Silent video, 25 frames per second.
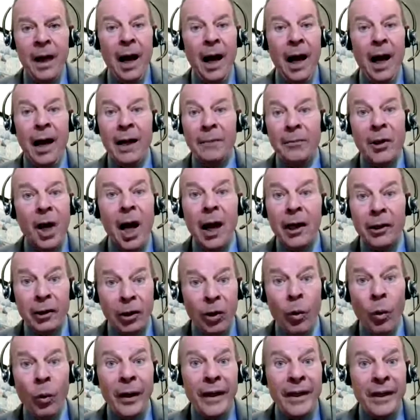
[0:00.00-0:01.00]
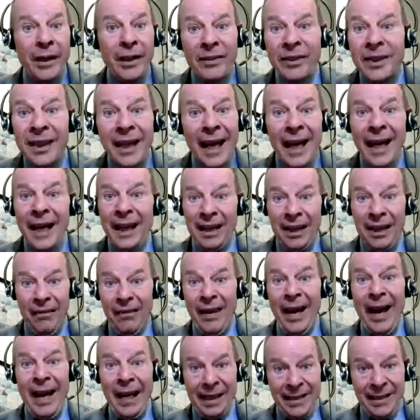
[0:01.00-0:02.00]
I'm not going to take the
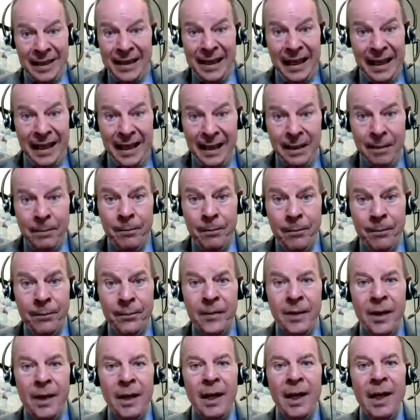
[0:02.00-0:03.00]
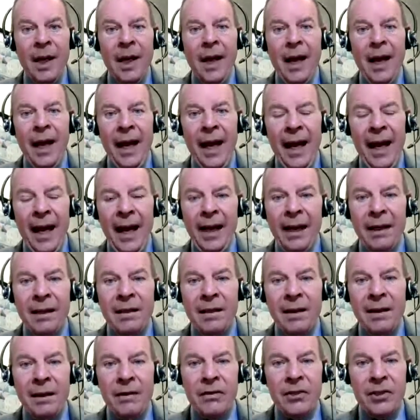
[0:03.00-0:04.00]
vaccine.
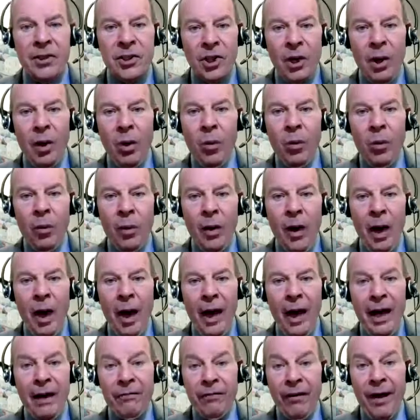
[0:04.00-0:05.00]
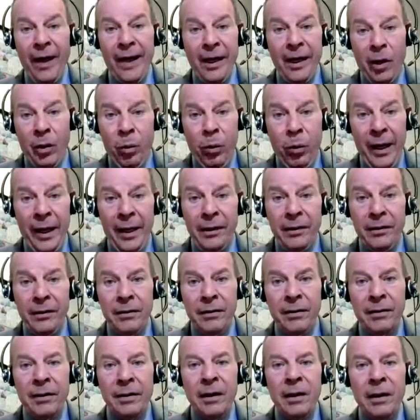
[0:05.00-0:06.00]
And so if I quit,
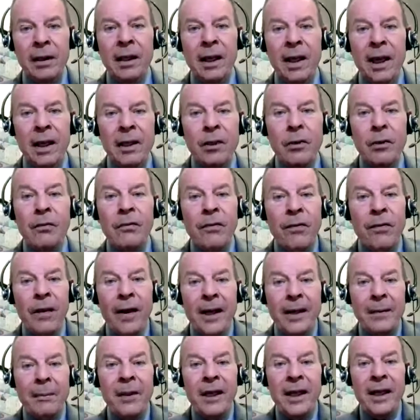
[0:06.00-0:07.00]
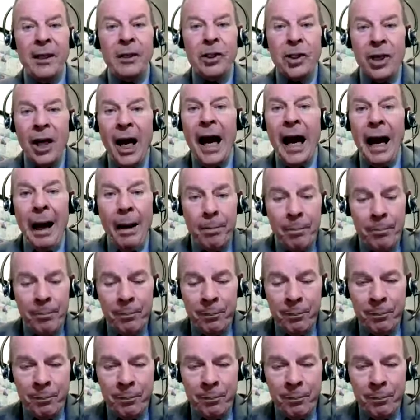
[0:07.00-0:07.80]
can you find me a job?